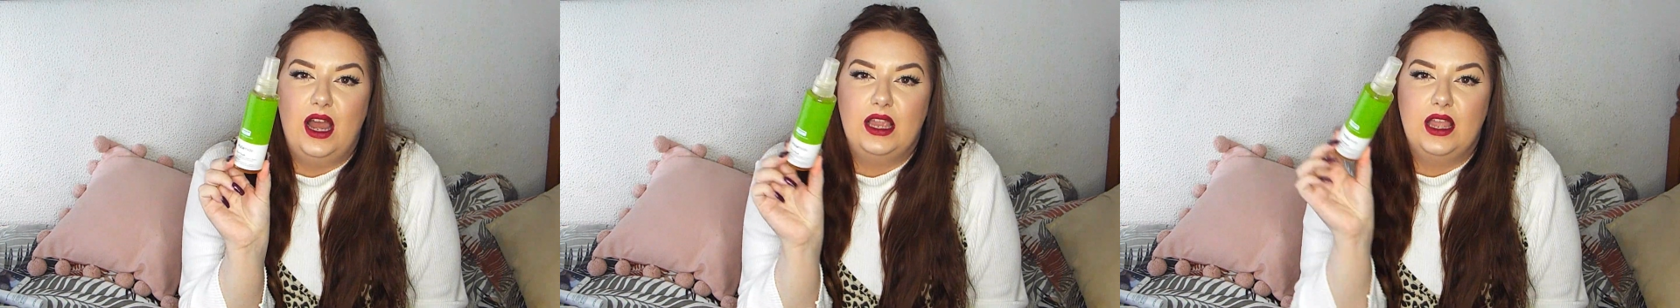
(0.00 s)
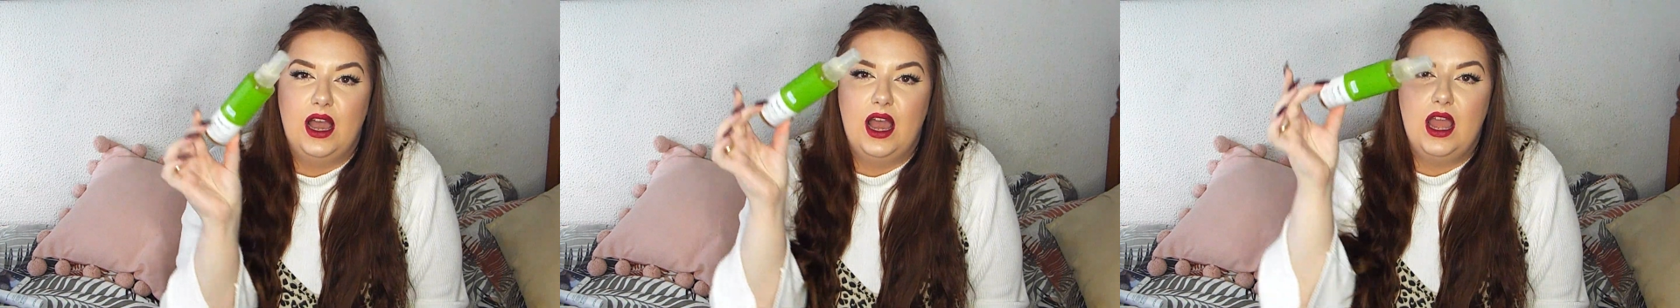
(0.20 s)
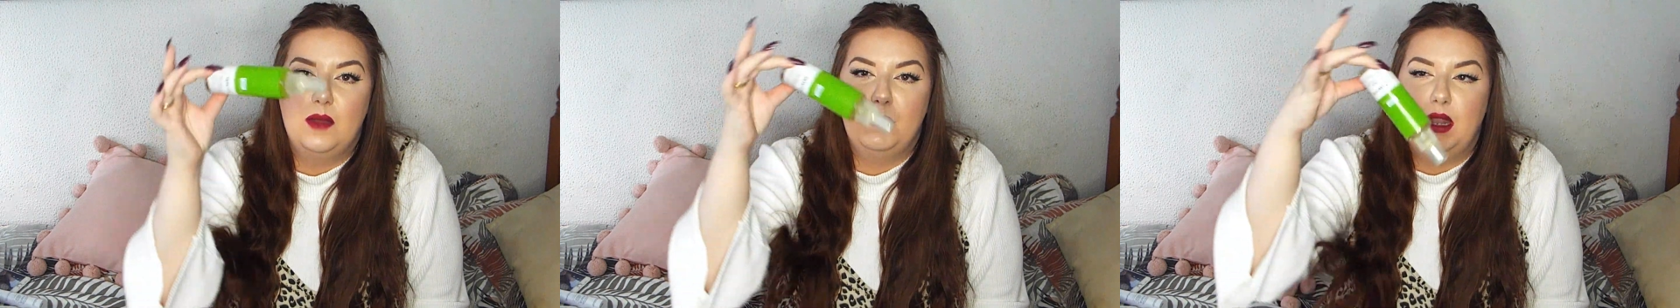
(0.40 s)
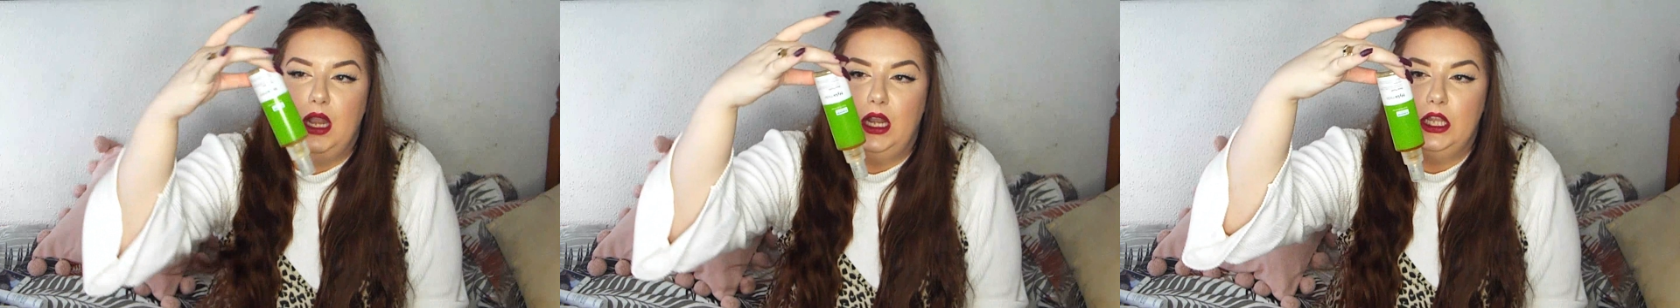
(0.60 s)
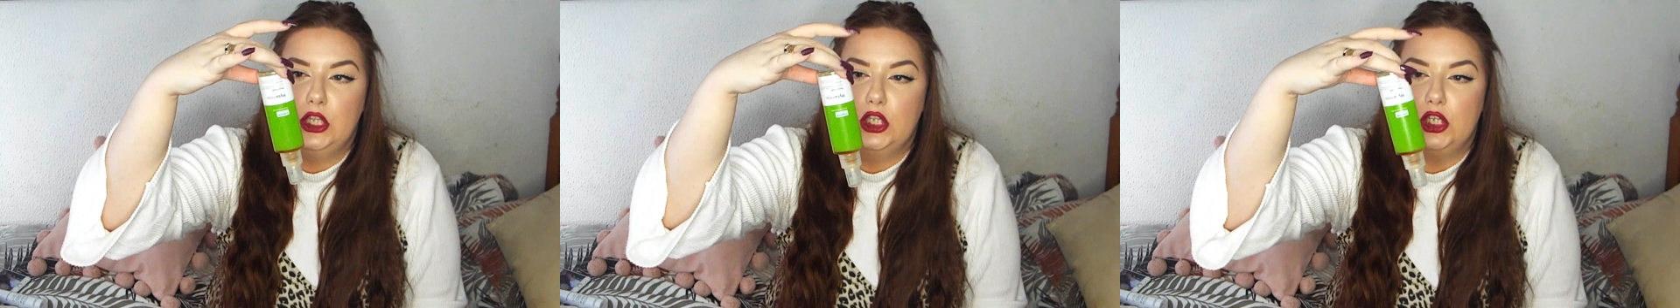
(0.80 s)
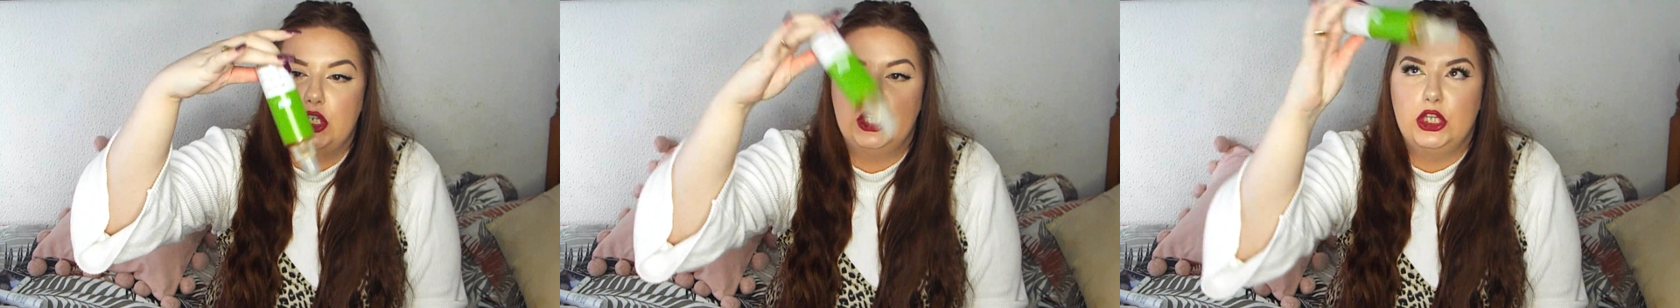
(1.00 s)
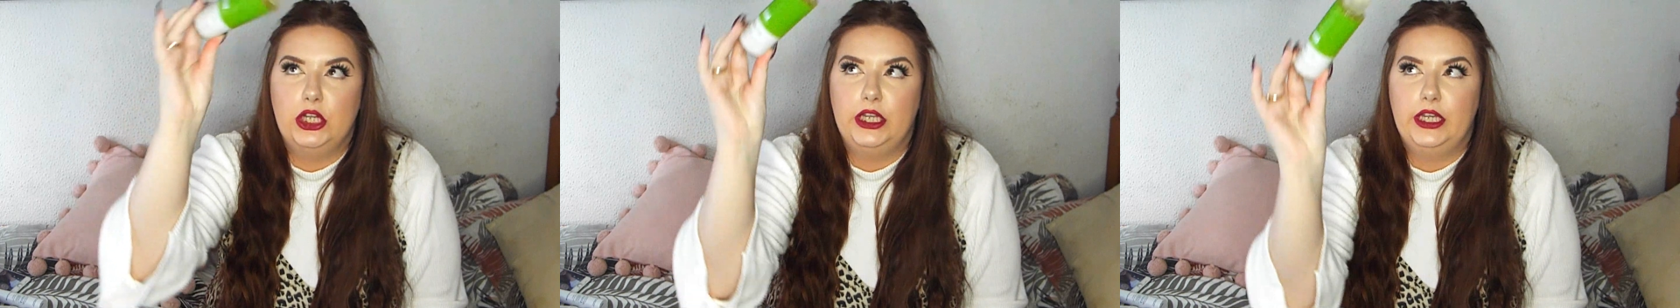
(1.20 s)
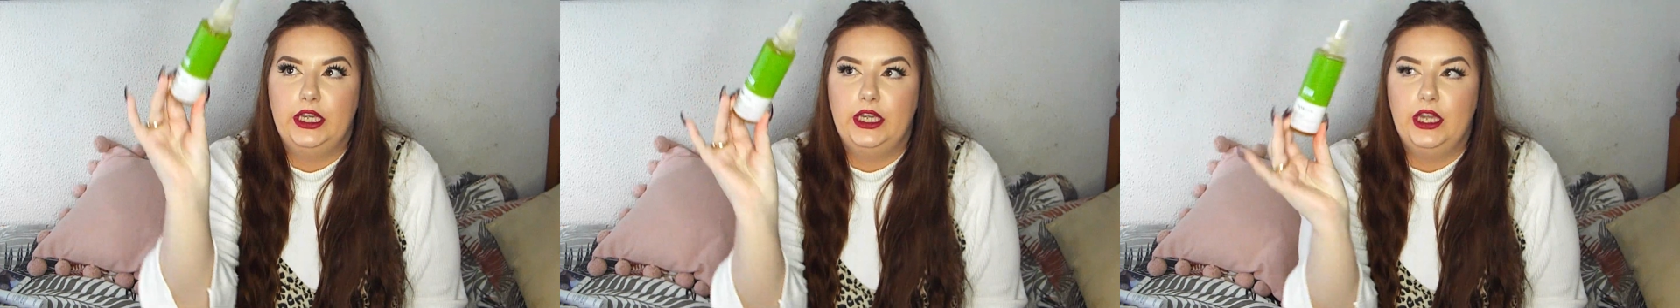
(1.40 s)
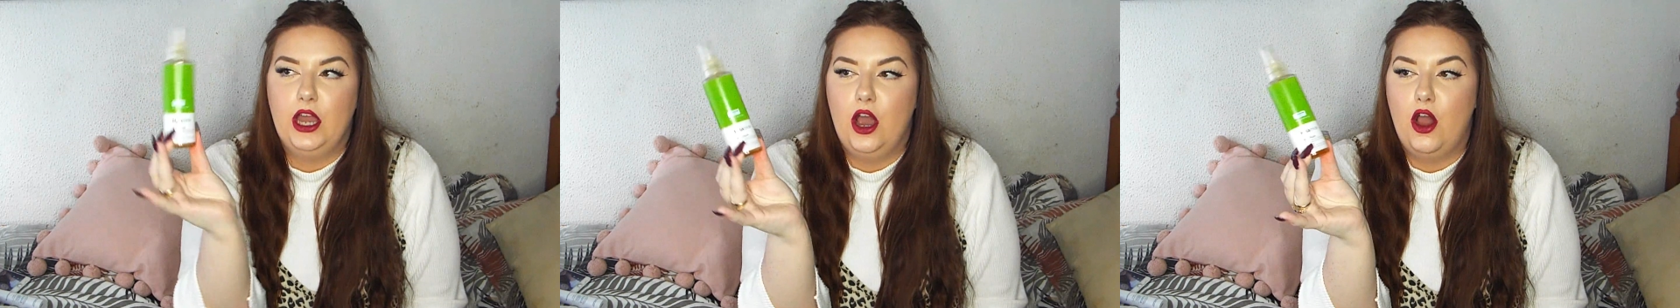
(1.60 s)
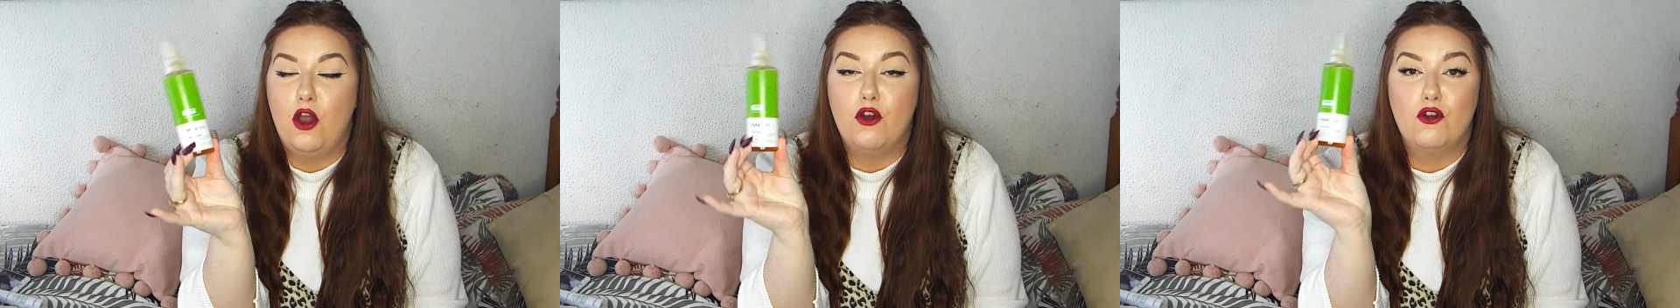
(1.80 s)
and I am literally
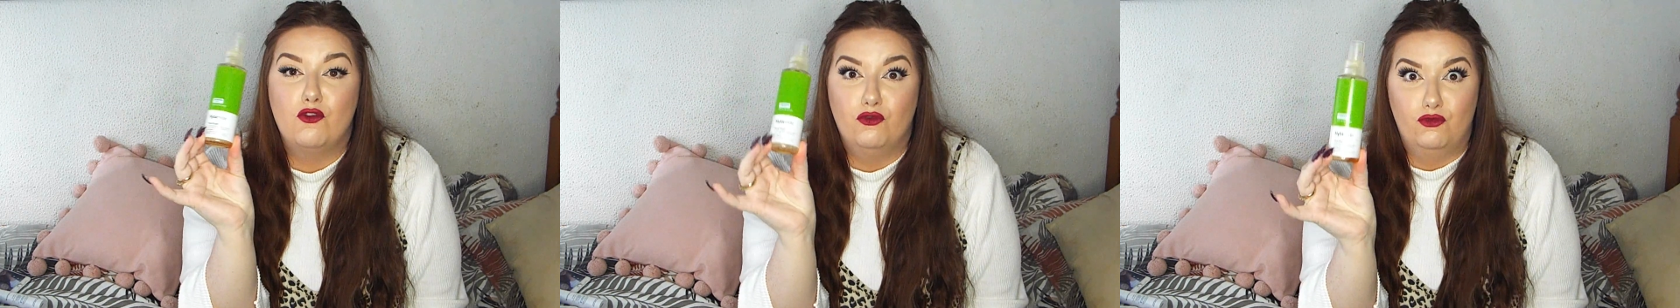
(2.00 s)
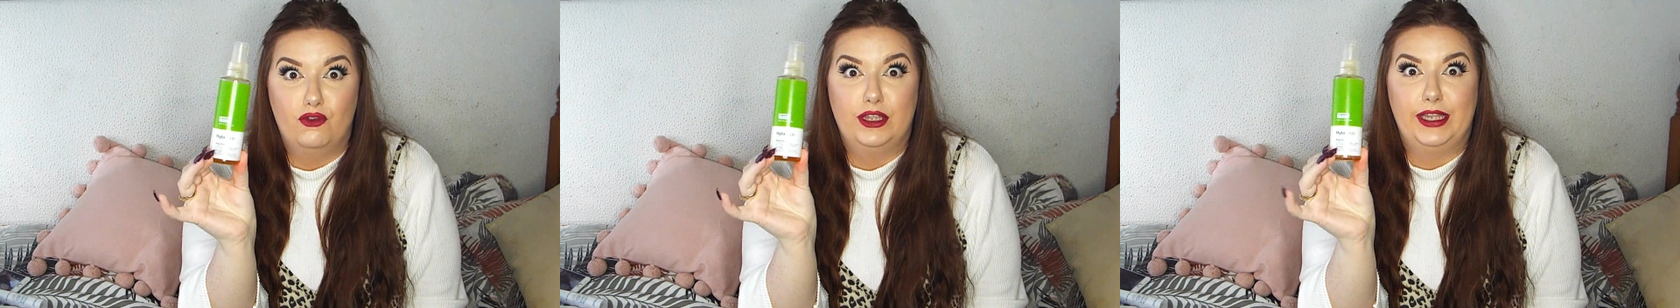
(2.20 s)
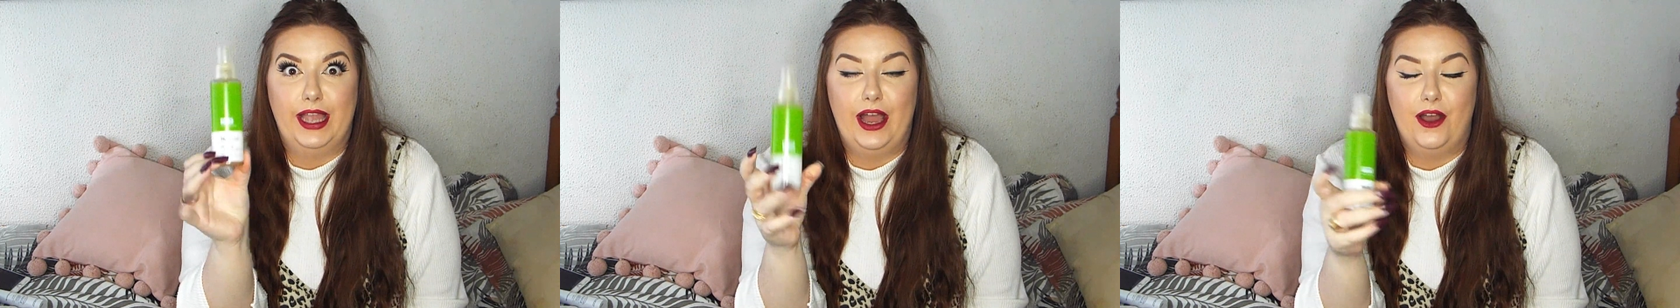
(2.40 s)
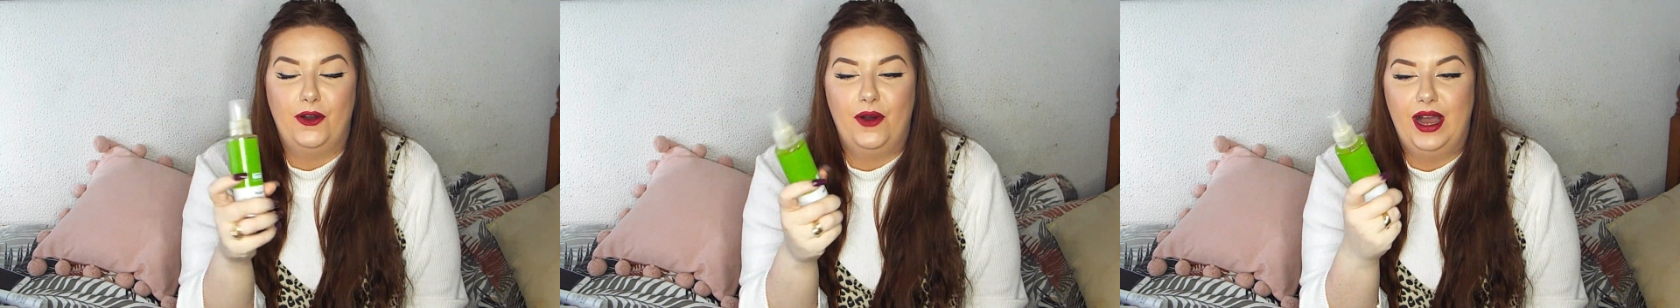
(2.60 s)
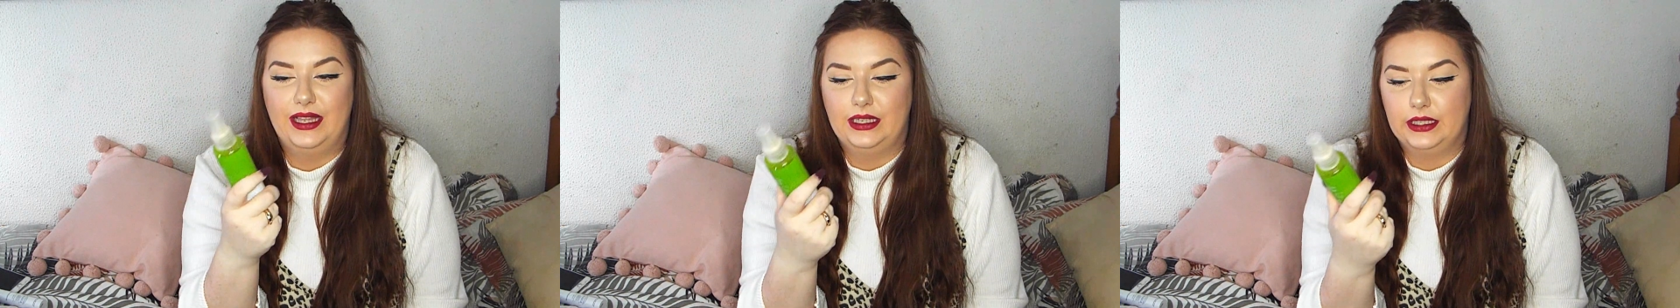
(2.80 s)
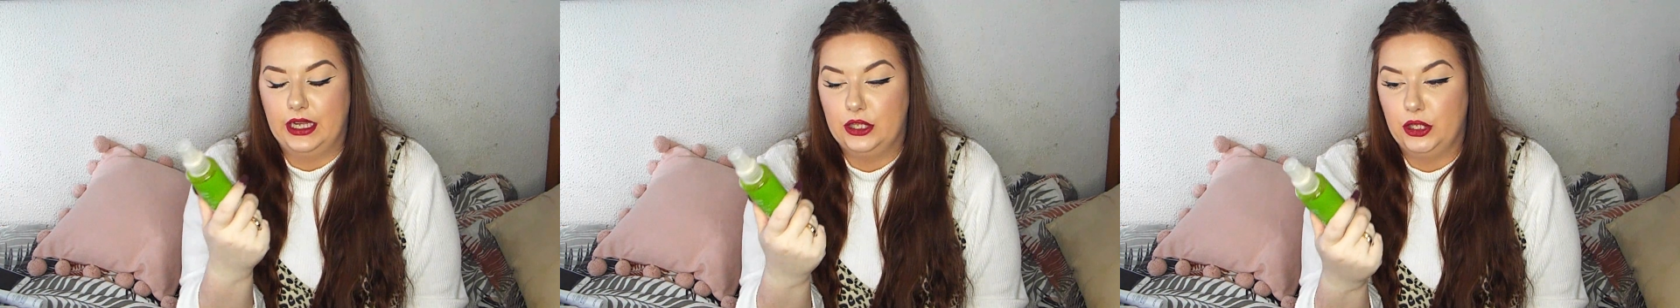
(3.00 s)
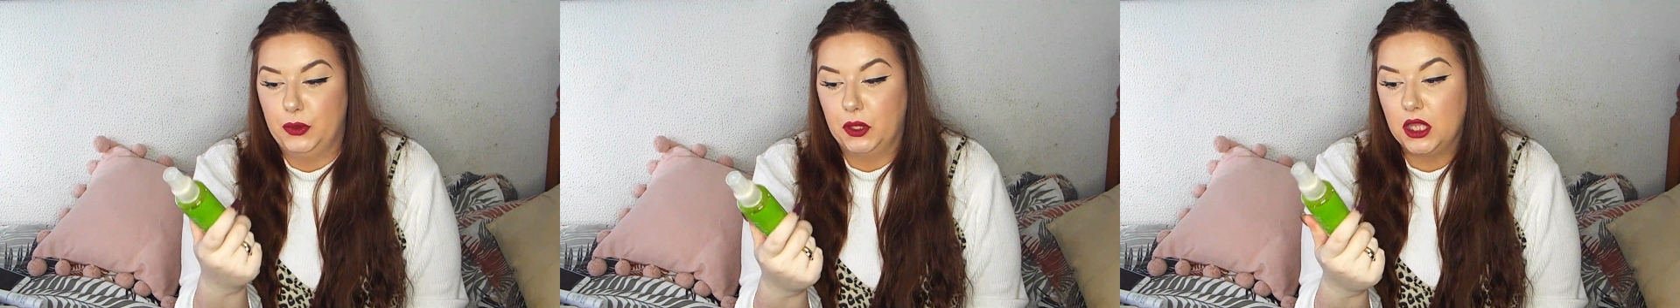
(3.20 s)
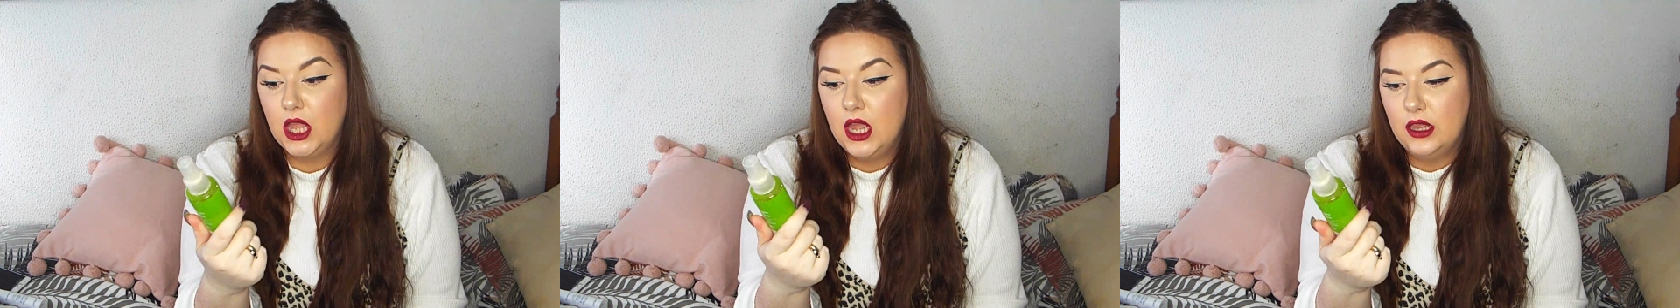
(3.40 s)
running out. I need to get a new one.